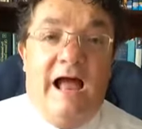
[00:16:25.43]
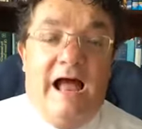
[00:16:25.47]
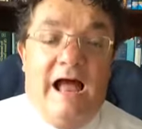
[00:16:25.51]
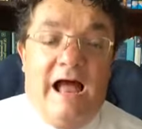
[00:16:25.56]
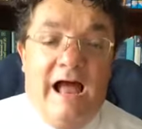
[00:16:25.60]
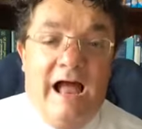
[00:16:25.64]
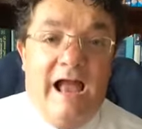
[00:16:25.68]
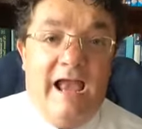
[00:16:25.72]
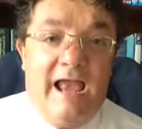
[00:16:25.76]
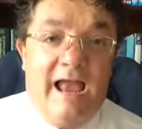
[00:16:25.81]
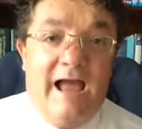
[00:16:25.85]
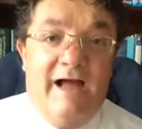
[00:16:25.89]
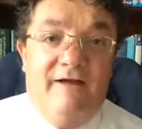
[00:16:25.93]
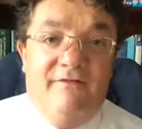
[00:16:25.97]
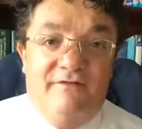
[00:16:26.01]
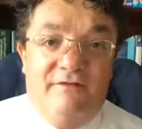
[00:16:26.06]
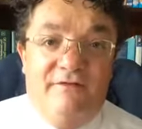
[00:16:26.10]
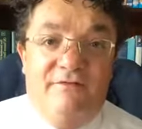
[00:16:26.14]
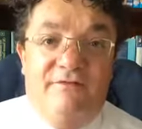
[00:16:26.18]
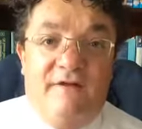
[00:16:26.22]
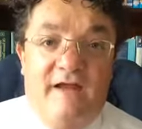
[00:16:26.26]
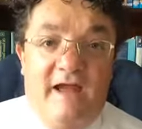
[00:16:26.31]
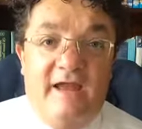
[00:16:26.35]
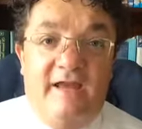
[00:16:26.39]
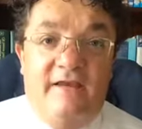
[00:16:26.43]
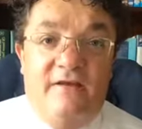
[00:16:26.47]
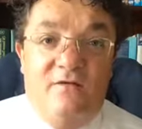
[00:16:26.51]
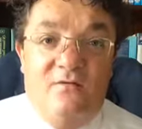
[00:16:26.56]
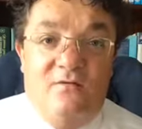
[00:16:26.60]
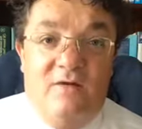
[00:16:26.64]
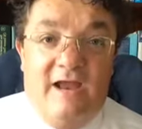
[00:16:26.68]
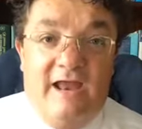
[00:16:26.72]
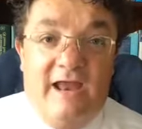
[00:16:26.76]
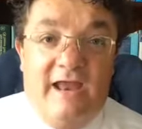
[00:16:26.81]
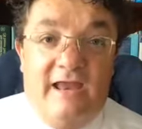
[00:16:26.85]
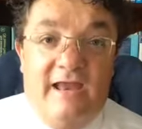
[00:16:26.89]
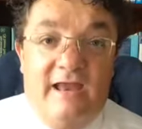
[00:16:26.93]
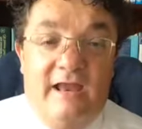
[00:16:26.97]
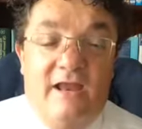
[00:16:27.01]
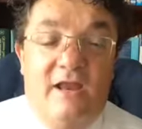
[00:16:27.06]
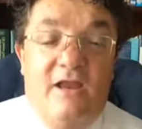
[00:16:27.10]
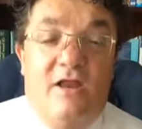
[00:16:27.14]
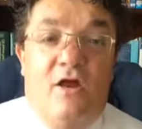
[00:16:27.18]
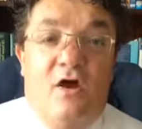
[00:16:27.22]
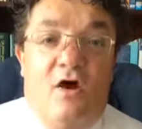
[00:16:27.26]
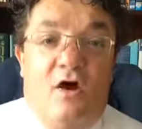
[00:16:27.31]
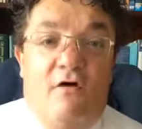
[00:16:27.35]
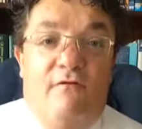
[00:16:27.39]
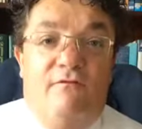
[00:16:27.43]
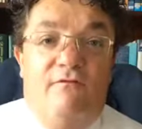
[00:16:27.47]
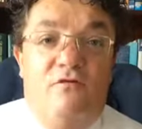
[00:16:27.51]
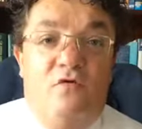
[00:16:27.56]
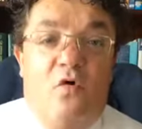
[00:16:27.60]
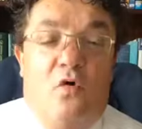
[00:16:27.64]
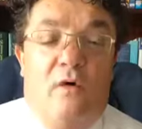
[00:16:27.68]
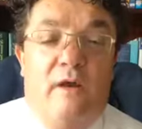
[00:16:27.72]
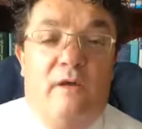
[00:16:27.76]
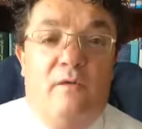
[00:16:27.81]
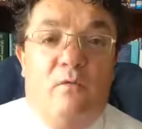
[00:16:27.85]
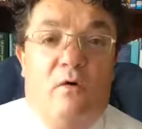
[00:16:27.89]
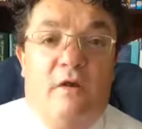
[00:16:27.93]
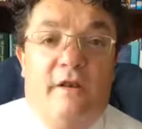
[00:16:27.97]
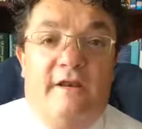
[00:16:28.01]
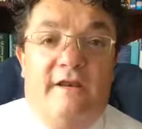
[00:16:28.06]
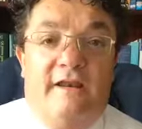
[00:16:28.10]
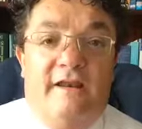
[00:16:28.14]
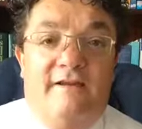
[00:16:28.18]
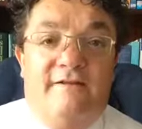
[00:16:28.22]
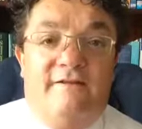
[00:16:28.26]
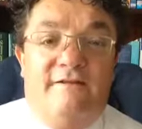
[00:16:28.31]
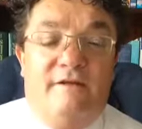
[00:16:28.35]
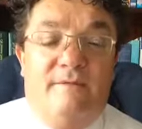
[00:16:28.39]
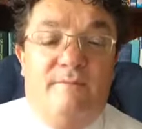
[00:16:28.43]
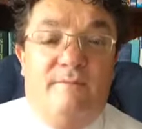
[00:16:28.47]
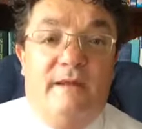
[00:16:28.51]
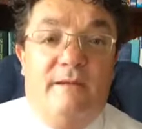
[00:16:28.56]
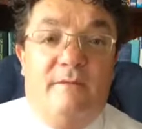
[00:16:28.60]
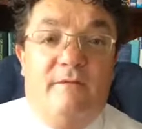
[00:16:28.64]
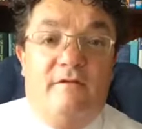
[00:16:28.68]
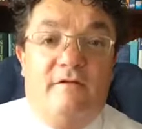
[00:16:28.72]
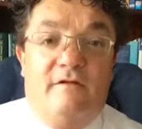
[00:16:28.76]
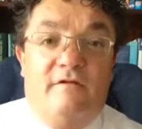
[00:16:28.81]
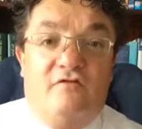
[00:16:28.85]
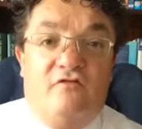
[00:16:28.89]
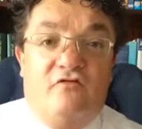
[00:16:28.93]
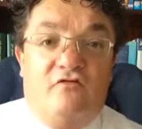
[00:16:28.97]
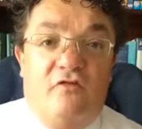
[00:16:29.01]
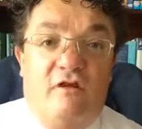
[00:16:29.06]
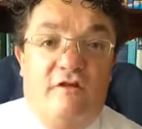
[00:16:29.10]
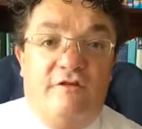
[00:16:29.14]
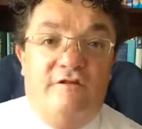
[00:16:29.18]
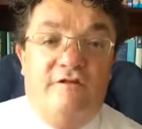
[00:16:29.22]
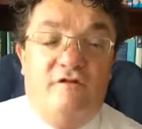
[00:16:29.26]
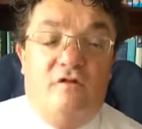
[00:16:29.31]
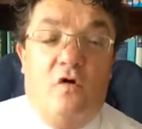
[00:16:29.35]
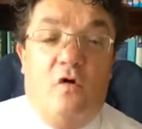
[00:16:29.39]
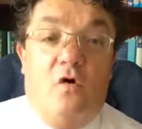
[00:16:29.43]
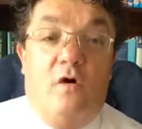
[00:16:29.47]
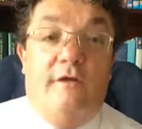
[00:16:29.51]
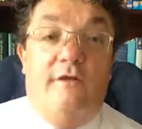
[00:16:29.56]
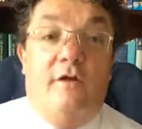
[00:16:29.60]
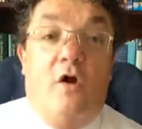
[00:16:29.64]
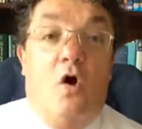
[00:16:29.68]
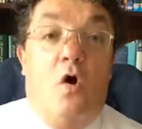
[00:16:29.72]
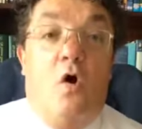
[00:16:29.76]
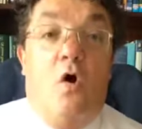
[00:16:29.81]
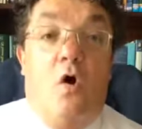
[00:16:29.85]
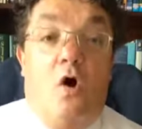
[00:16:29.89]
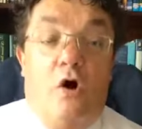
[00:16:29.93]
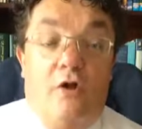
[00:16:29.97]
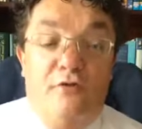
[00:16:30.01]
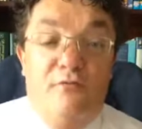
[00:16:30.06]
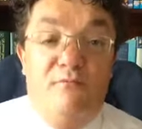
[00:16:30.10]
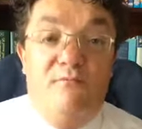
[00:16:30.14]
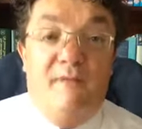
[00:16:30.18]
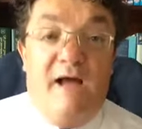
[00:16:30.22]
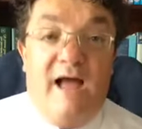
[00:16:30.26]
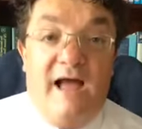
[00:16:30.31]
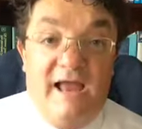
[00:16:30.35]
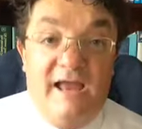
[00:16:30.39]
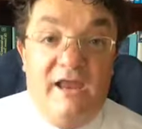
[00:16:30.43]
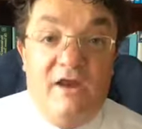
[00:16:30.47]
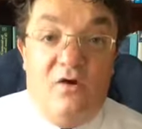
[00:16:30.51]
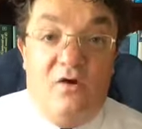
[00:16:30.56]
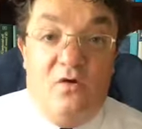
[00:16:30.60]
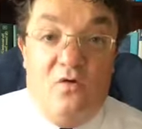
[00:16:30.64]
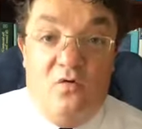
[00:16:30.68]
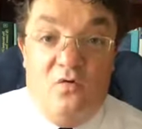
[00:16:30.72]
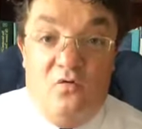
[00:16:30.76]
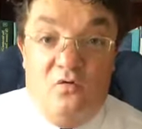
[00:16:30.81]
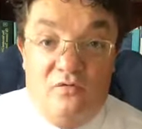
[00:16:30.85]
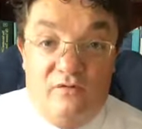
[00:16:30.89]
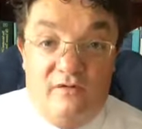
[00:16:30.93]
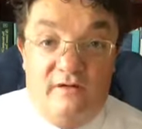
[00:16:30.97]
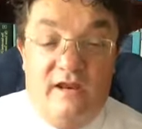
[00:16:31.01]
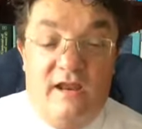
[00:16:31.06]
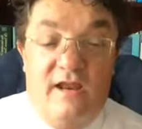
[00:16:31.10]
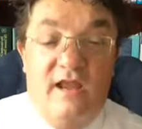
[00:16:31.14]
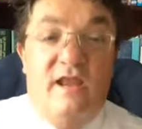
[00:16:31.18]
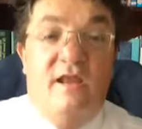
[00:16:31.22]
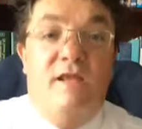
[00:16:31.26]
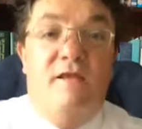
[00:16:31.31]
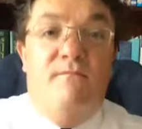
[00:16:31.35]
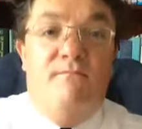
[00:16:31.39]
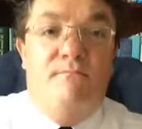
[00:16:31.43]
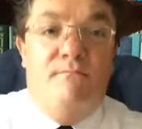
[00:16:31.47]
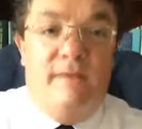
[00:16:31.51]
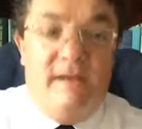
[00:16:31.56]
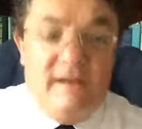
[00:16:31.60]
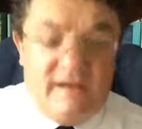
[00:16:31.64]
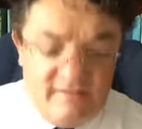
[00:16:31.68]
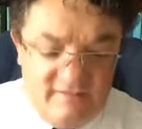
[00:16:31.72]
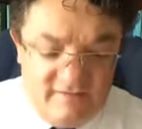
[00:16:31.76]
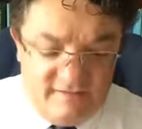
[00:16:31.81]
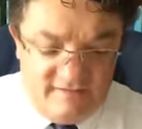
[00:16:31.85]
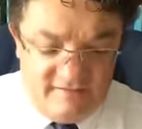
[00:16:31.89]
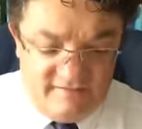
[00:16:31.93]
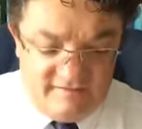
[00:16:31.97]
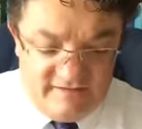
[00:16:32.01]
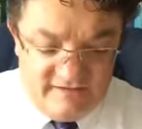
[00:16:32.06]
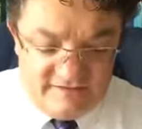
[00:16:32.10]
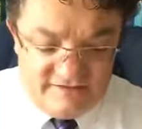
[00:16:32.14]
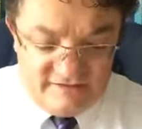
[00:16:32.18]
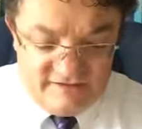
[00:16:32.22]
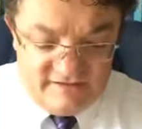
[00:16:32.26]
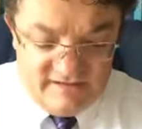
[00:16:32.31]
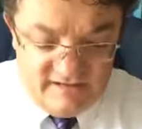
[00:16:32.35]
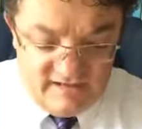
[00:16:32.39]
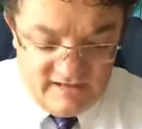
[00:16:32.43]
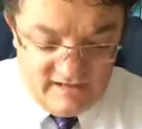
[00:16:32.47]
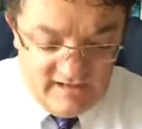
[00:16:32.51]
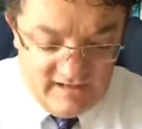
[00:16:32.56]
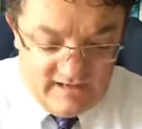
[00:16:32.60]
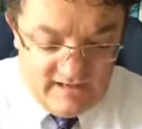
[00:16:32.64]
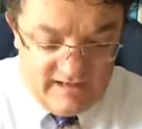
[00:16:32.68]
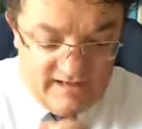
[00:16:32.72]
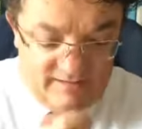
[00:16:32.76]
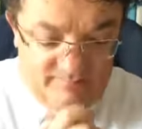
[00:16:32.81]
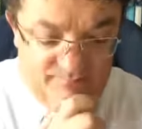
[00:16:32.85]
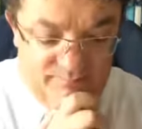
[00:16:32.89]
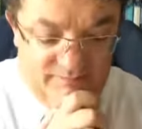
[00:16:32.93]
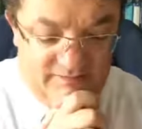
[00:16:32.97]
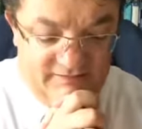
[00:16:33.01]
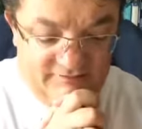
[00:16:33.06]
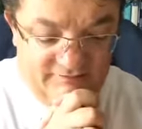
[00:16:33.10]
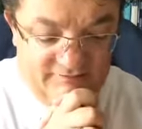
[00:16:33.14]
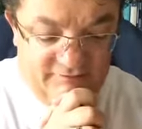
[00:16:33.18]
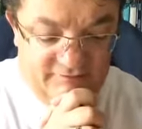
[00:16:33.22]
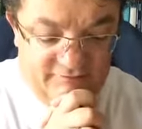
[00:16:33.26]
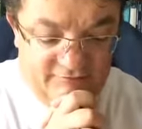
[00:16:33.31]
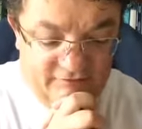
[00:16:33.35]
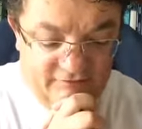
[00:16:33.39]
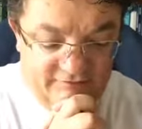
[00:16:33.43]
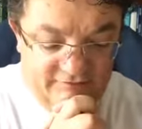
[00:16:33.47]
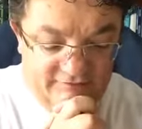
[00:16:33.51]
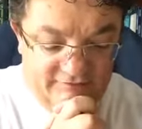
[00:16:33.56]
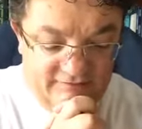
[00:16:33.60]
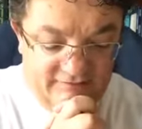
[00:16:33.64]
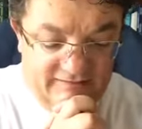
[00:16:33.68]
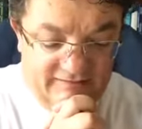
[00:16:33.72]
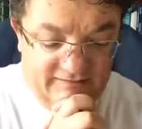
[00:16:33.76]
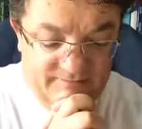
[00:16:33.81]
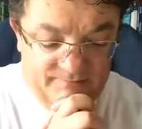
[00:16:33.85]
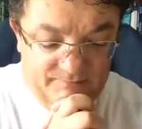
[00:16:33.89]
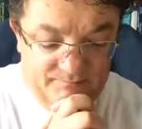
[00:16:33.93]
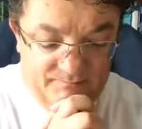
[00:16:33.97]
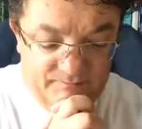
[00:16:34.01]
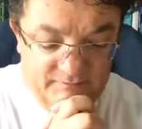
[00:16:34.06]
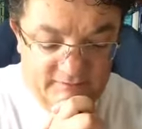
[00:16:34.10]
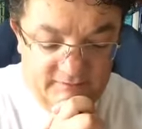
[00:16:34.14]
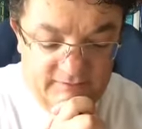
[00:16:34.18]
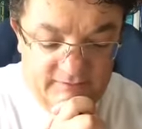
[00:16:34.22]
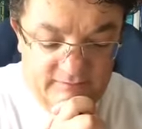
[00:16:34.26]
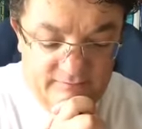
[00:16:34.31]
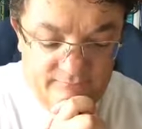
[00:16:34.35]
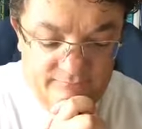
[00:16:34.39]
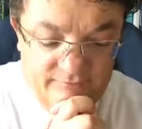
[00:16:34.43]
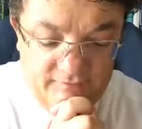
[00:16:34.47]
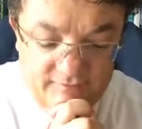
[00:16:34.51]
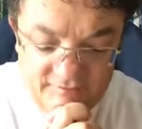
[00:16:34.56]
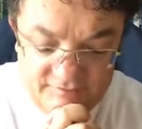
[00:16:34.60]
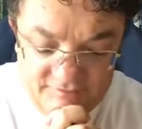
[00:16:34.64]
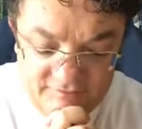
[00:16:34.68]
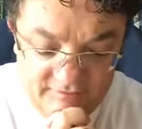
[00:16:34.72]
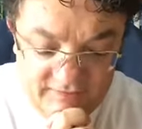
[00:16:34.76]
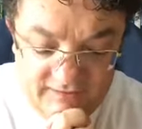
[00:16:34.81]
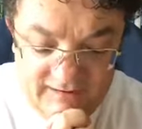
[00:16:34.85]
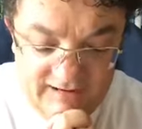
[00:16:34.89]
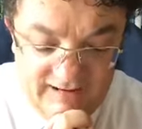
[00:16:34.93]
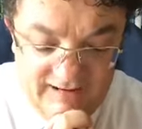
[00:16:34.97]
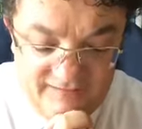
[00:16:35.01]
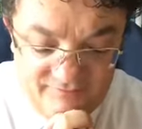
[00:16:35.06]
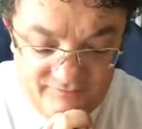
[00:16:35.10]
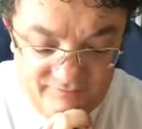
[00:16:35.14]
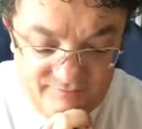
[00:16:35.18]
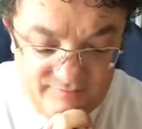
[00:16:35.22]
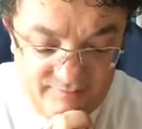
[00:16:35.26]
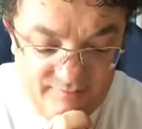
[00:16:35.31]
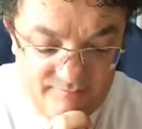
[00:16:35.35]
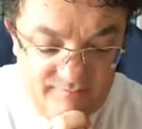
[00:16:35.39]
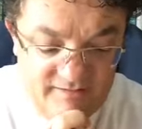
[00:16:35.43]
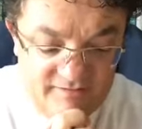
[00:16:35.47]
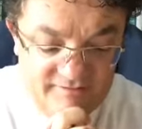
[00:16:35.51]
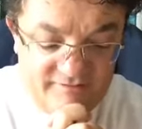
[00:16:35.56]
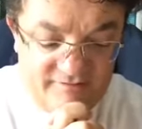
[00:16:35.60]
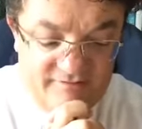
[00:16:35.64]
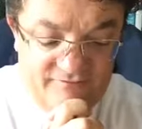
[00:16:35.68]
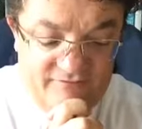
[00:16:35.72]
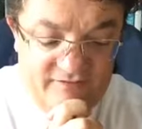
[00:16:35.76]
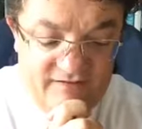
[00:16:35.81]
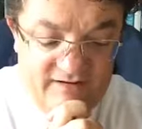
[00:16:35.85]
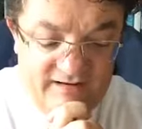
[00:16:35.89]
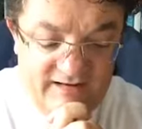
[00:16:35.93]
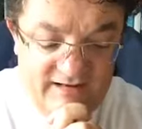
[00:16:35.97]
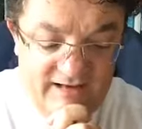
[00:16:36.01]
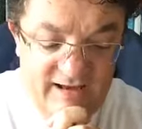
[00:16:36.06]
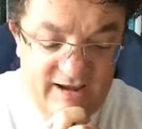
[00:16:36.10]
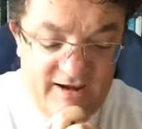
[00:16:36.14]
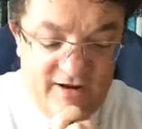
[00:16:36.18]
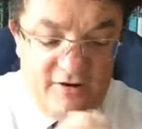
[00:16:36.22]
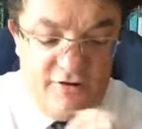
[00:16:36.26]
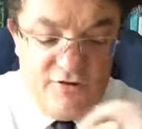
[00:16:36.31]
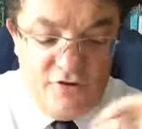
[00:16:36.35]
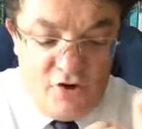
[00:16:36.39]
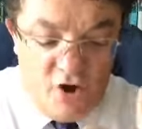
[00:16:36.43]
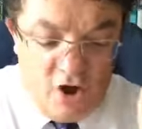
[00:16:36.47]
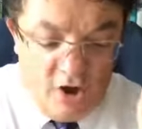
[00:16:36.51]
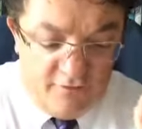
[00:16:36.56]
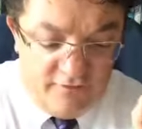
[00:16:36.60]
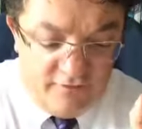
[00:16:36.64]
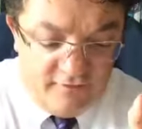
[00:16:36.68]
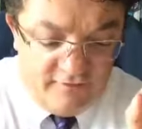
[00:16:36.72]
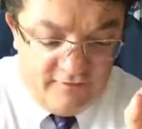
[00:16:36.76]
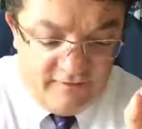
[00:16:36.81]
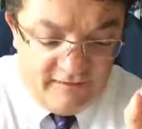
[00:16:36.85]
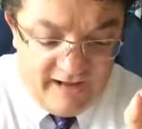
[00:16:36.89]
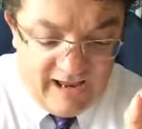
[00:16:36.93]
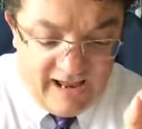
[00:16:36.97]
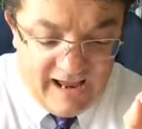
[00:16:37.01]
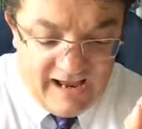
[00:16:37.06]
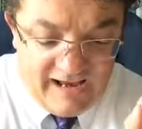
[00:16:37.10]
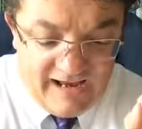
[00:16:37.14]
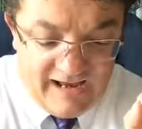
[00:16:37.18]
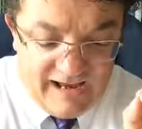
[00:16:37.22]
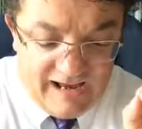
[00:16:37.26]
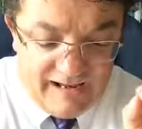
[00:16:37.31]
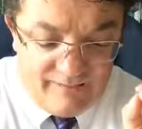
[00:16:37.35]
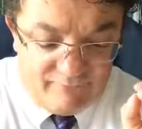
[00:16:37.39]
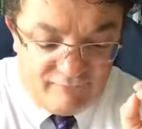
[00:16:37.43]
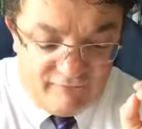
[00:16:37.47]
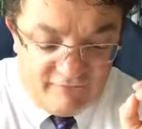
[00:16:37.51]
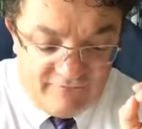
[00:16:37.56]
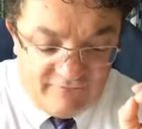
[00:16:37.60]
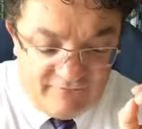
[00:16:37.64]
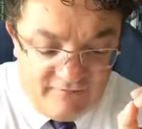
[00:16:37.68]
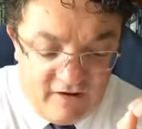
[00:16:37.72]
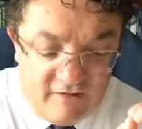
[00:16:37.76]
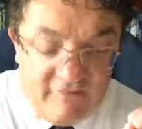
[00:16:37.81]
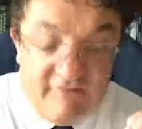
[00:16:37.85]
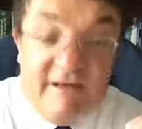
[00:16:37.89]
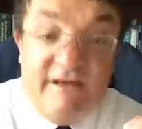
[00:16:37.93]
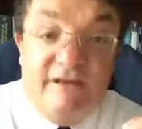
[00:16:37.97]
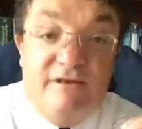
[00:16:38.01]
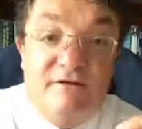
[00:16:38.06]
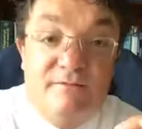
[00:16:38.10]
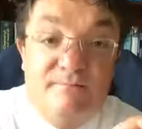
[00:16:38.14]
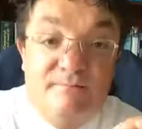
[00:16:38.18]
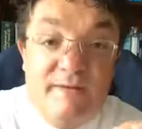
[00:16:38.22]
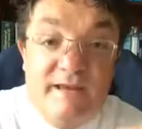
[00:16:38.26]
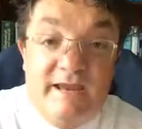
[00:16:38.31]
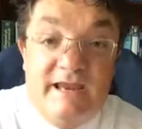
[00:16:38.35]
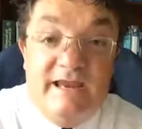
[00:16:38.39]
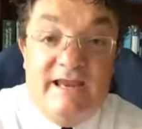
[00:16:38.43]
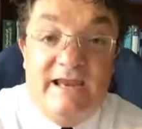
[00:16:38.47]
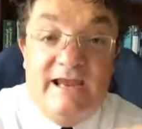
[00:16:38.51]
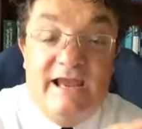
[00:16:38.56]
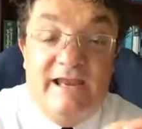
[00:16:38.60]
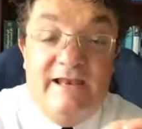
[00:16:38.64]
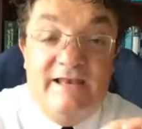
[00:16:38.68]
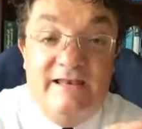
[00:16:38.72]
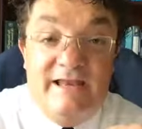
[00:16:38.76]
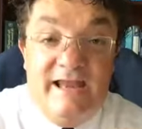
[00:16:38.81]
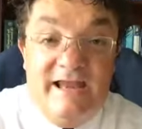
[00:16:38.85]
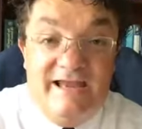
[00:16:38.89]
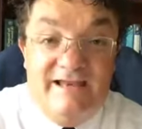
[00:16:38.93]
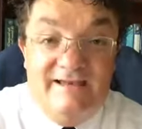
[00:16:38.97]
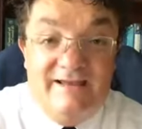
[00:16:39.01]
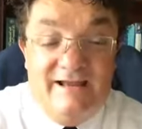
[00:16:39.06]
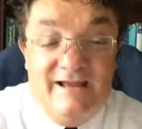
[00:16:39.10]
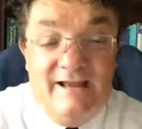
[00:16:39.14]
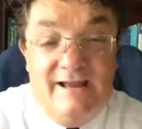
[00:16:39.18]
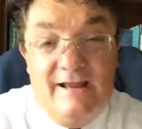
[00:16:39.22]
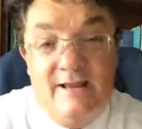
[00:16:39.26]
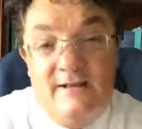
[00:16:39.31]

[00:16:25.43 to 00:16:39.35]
I have to find a way of knowing what it is to be able to trust God on my own. Make the decision and place the trust in Him. Verse 11 makes it very clear not that I am referring to being in need.